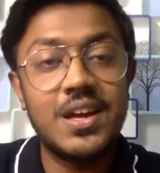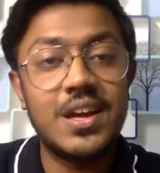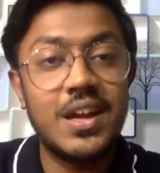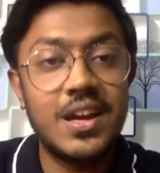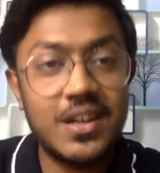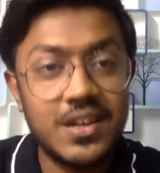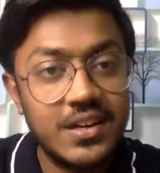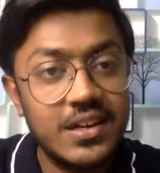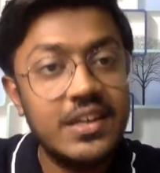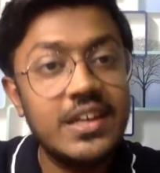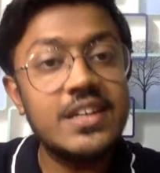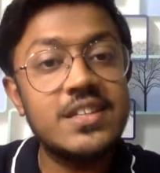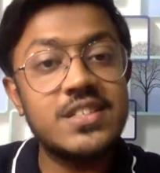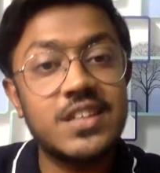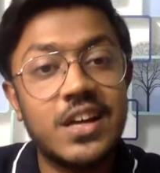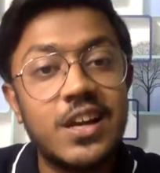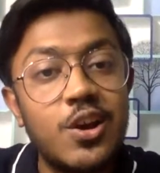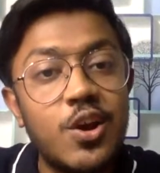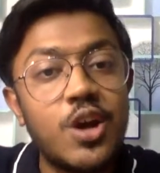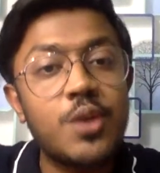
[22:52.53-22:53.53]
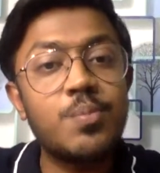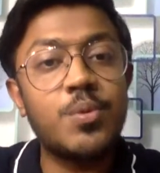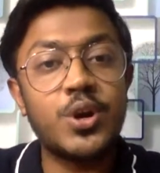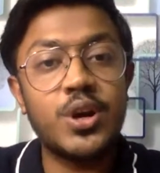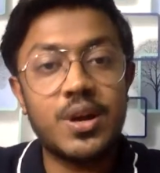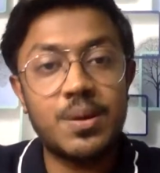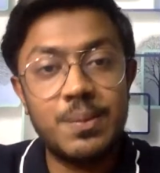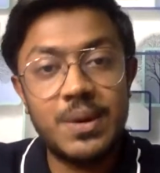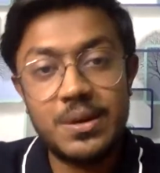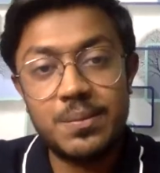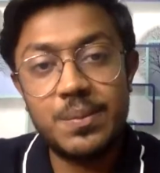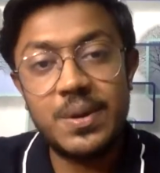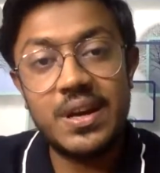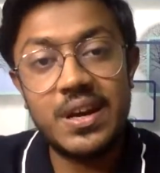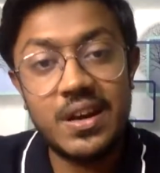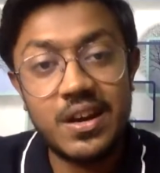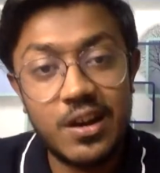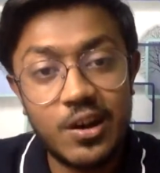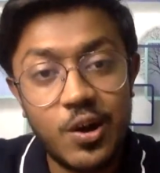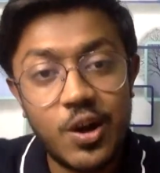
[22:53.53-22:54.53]
It needs a lot more commitment
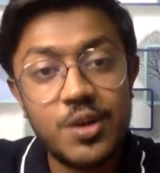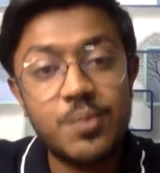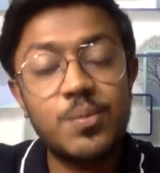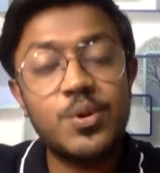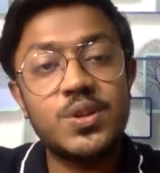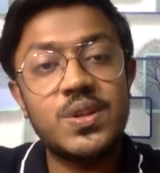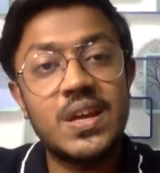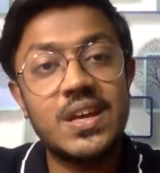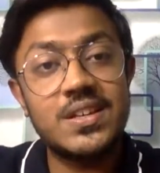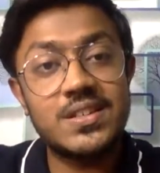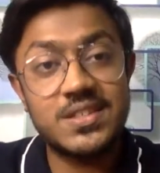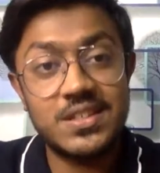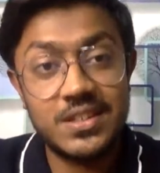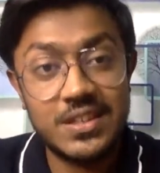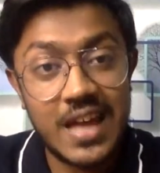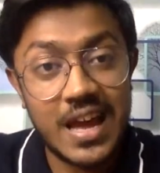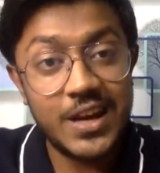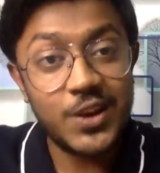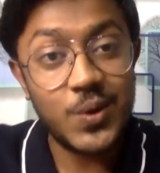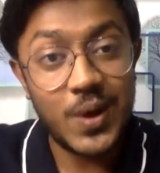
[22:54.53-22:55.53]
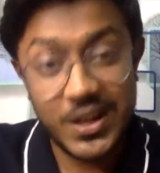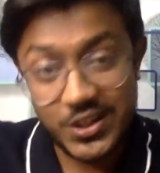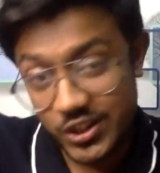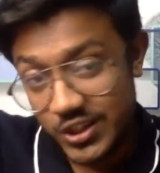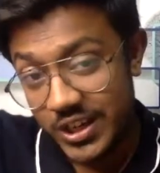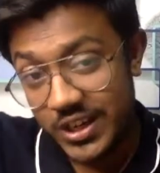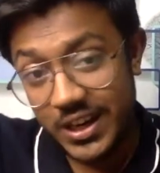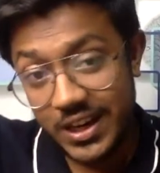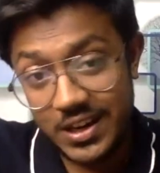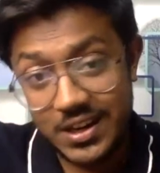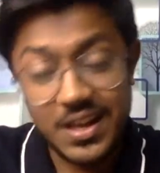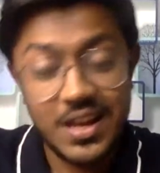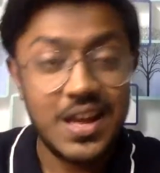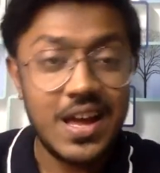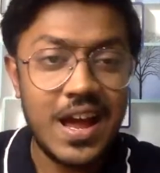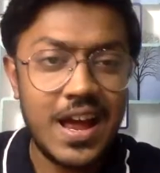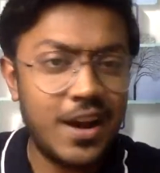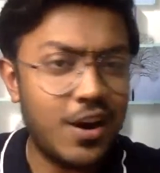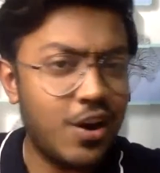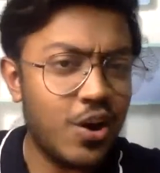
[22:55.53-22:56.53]
and a lot more things than you actually need.
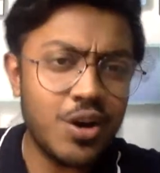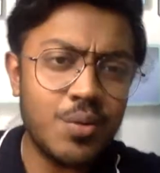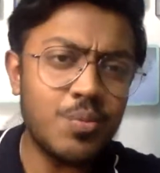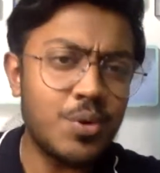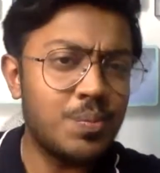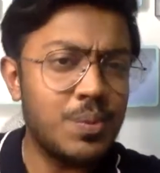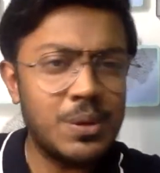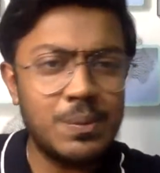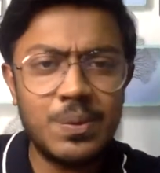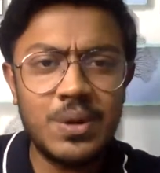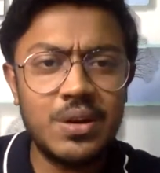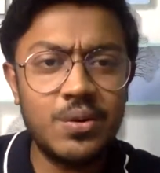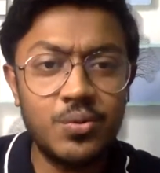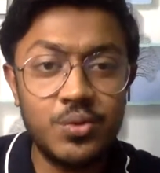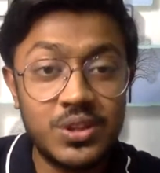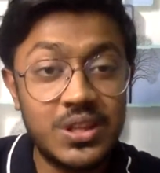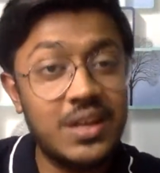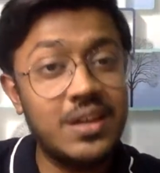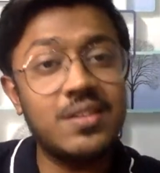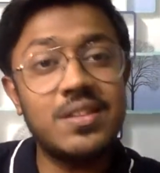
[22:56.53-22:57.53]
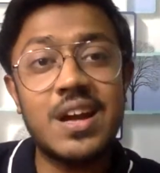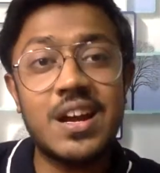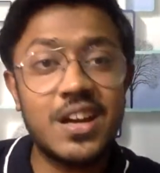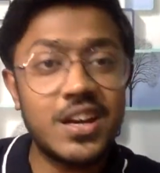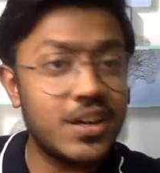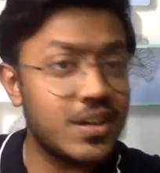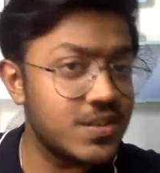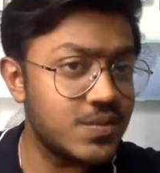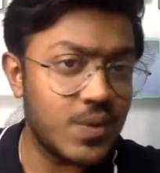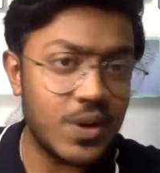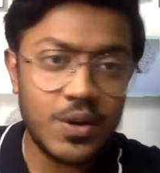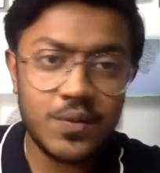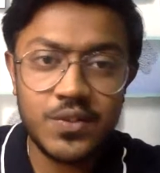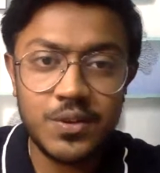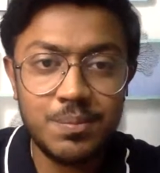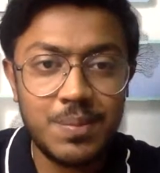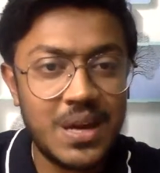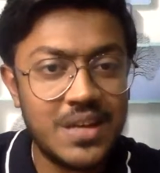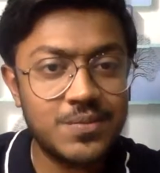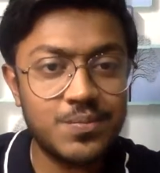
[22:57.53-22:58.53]
And a lot more people who think that it is one of the
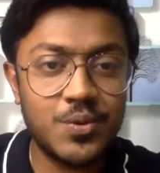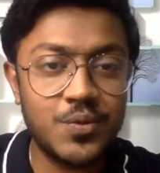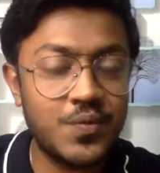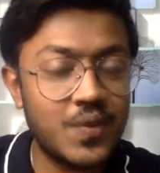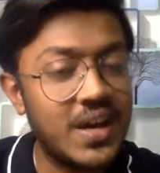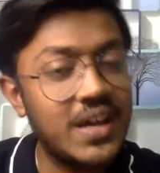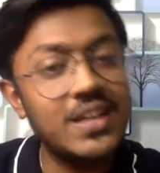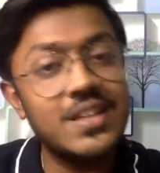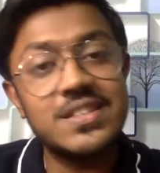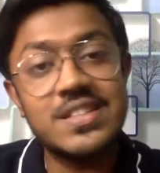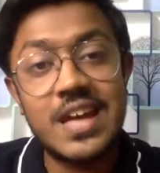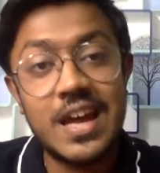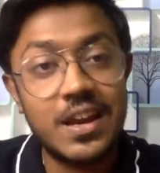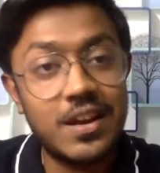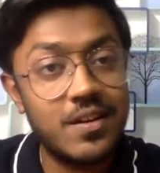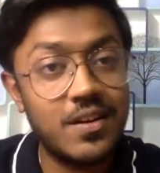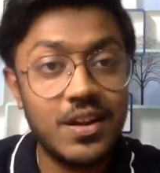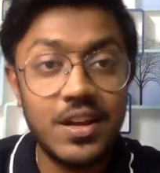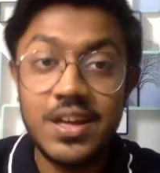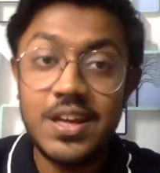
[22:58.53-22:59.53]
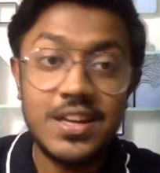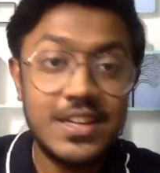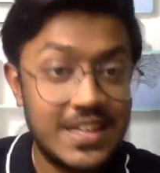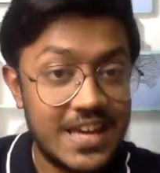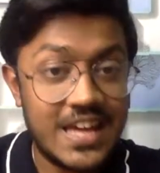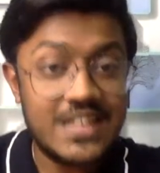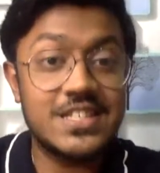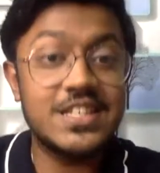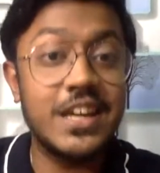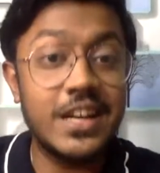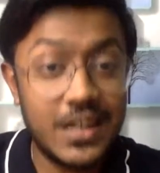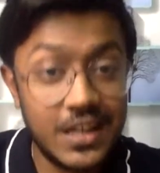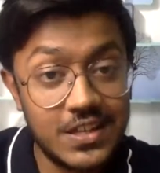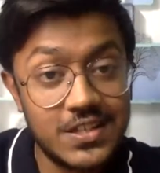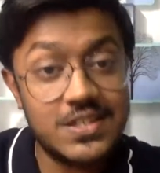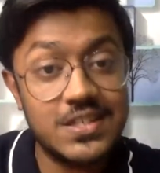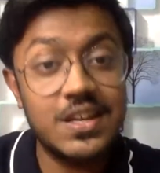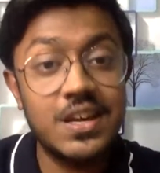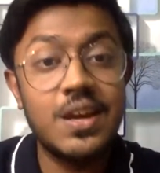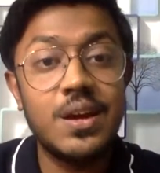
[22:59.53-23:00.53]
best profiles, and yes, it
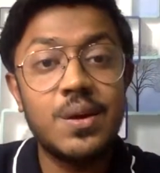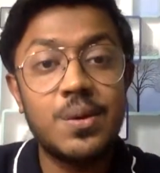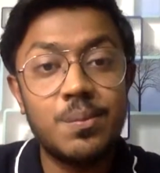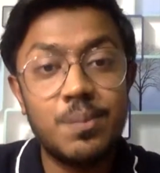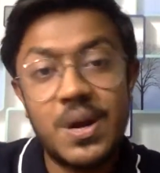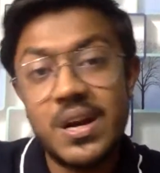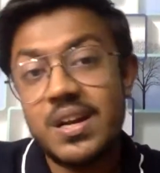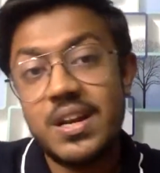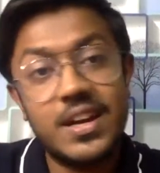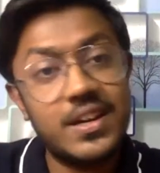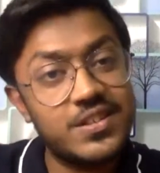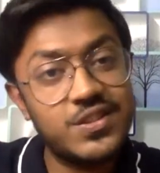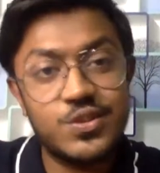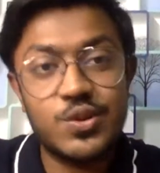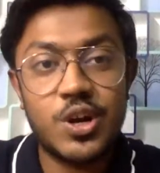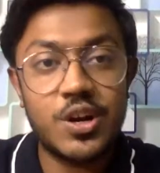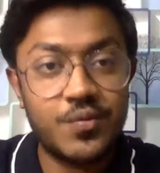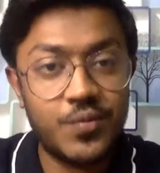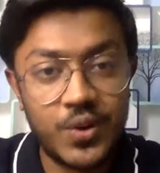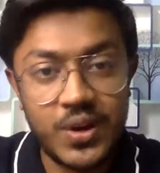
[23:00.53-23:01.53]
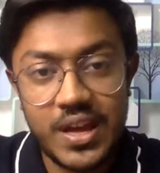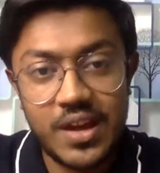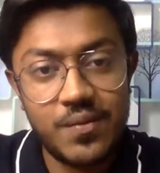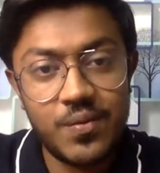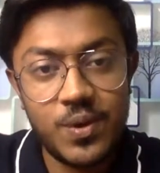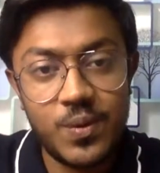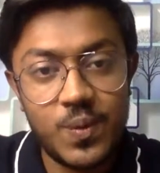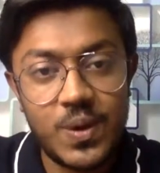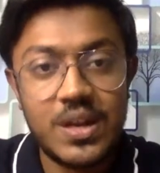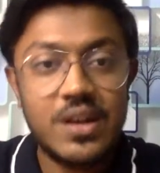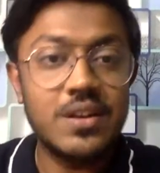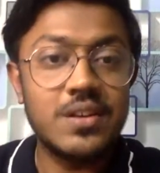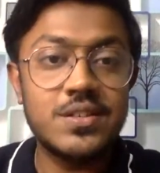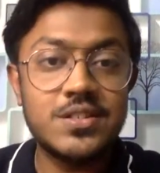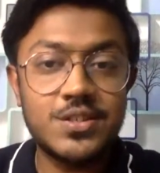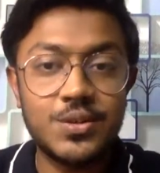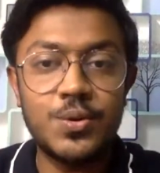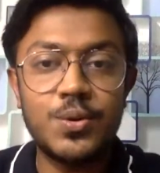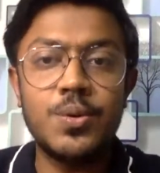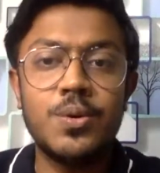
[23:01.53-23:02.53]
is, but it's not for everyone.
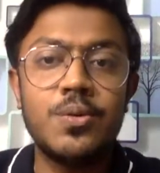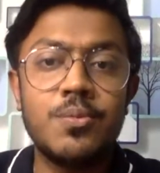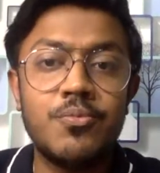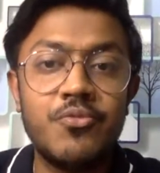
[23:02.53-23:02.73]
So